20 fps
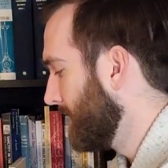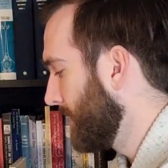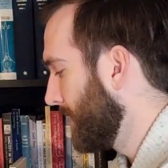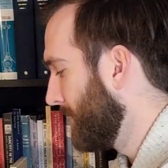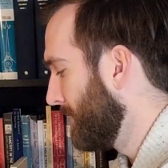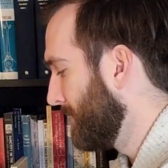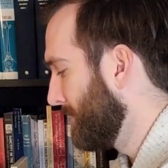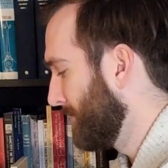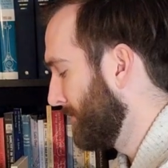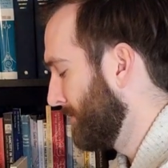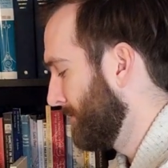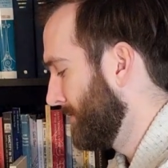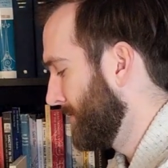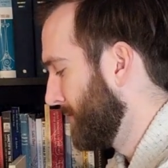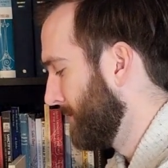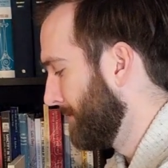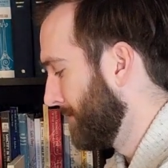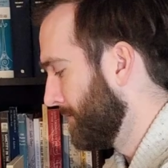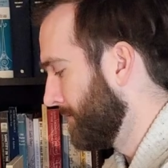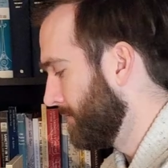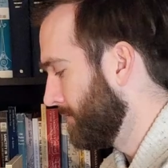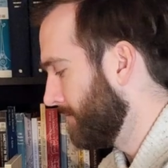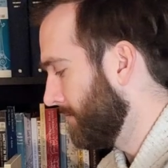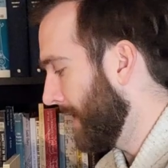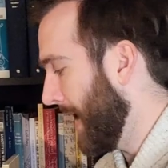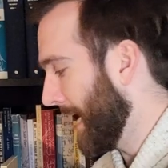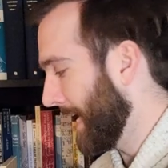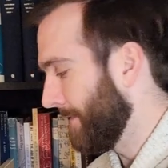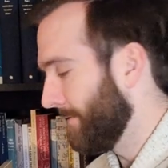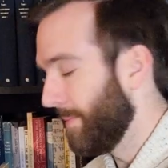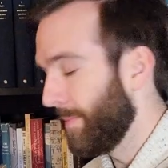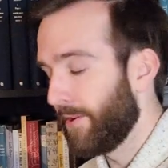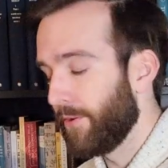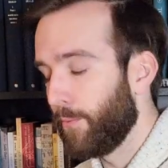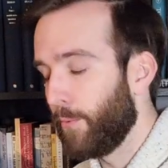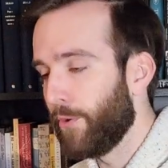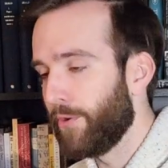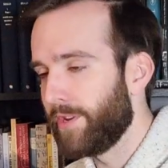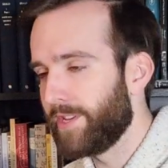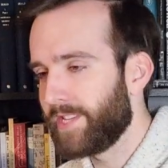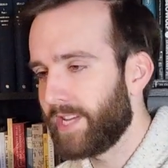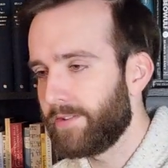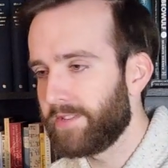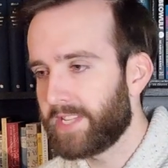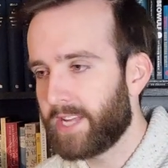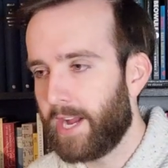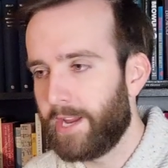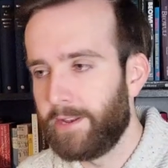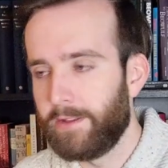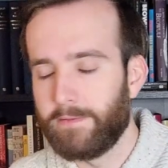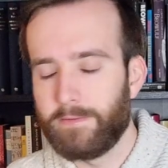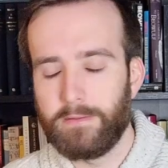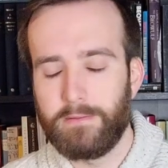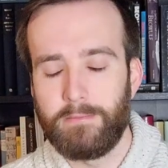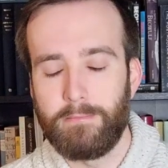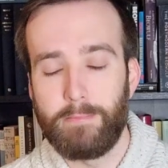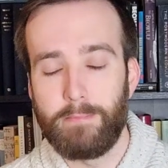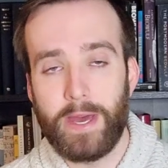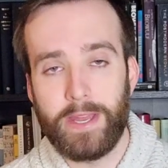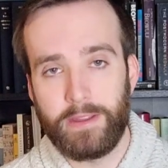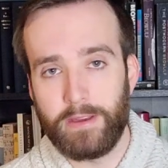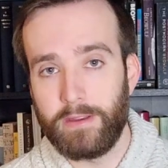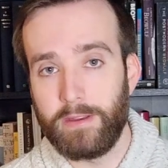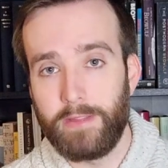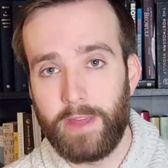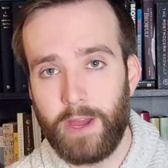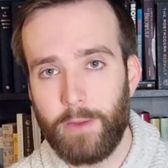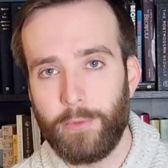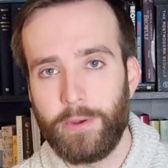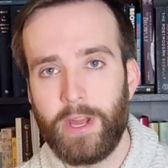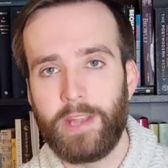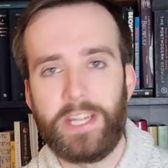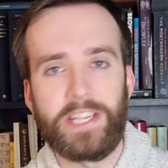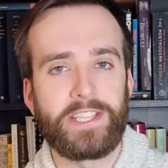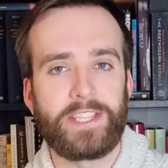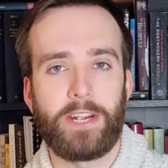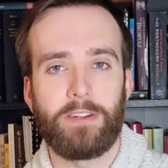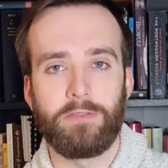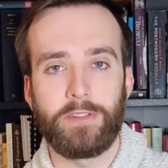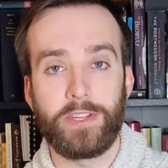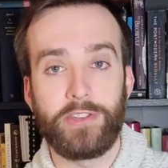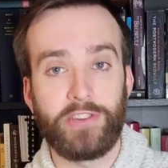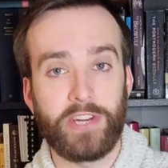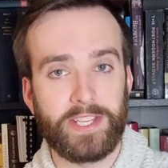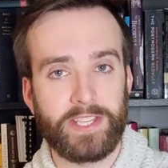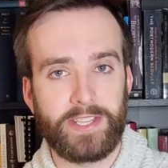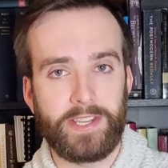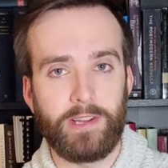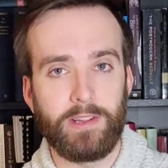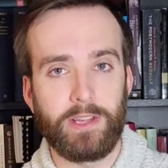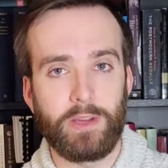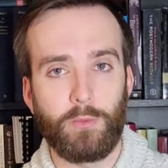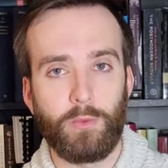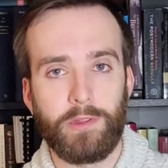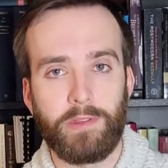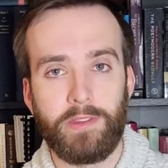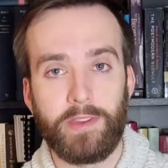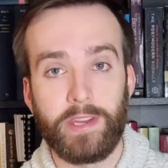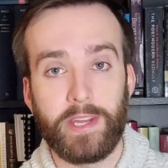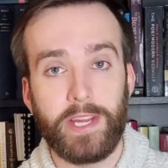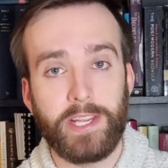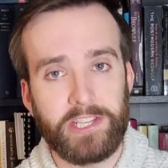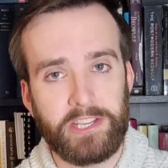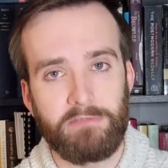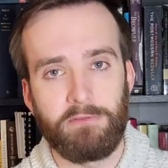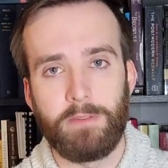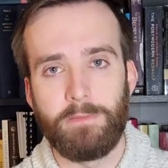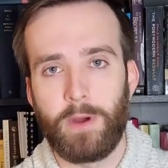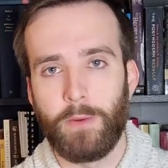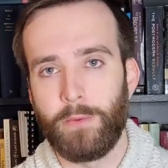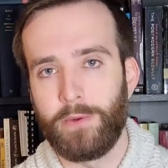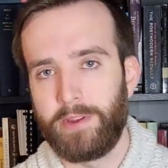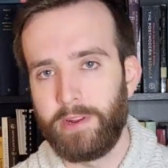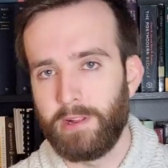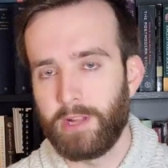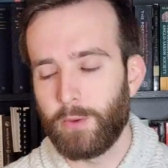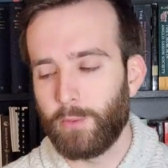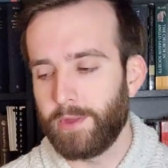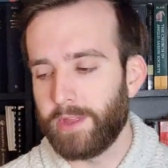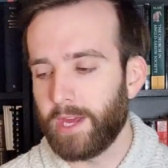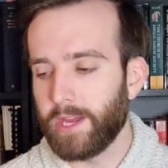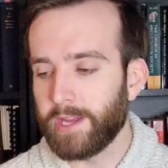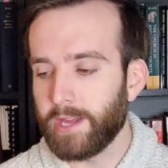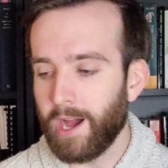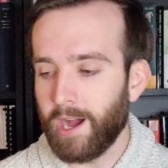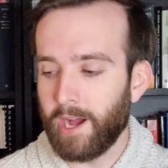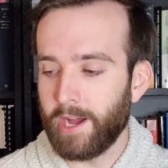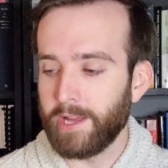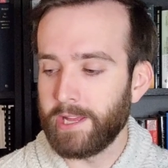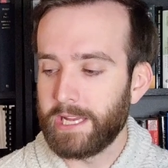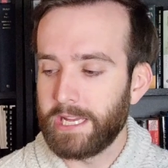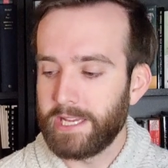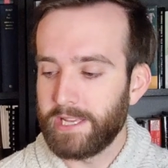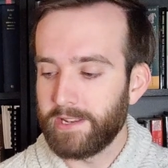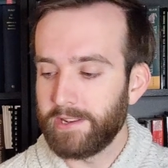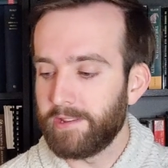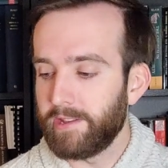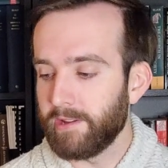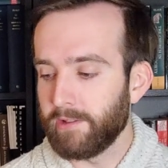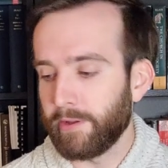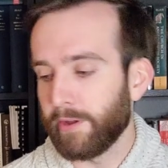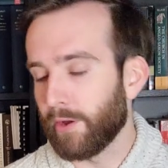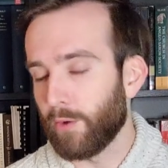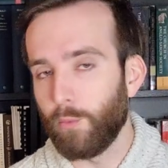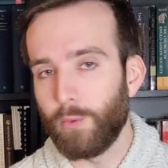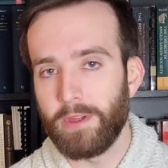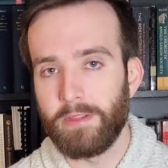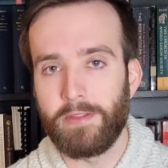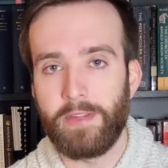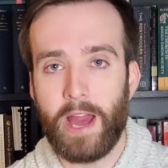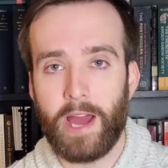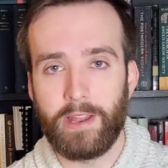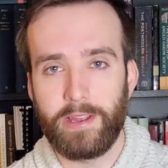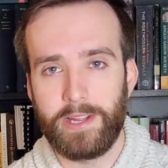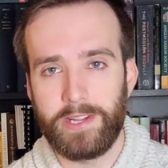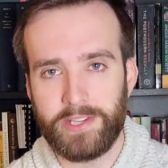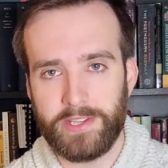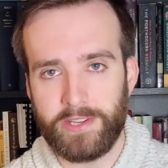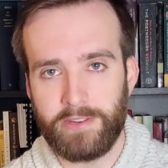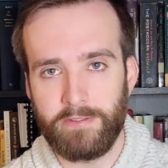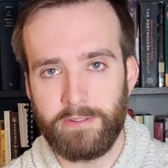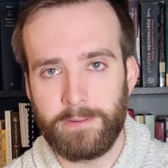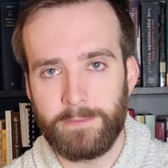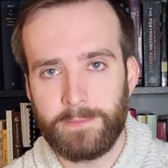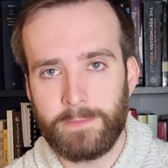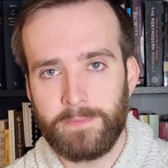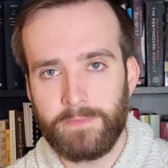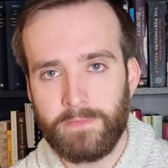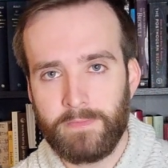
and so for lack of a better word, it sounds kind of meta in that we're not necessarily just dealing with the history, but we're dealing with a guy dealing with that history.